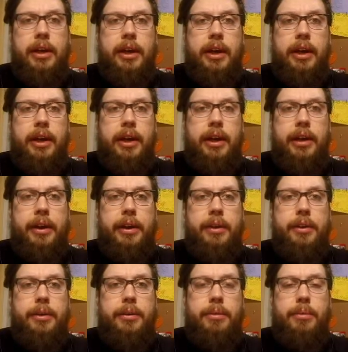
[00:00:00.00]
uh,
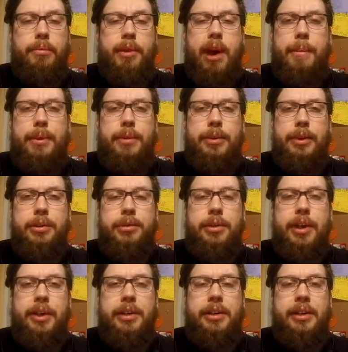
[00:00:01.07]
ramen
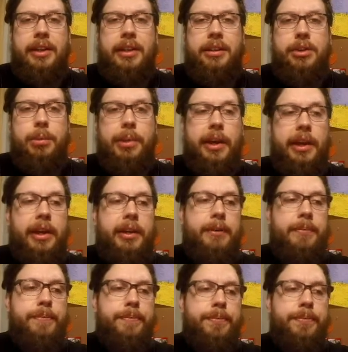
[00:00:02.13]
restaurant in Japan,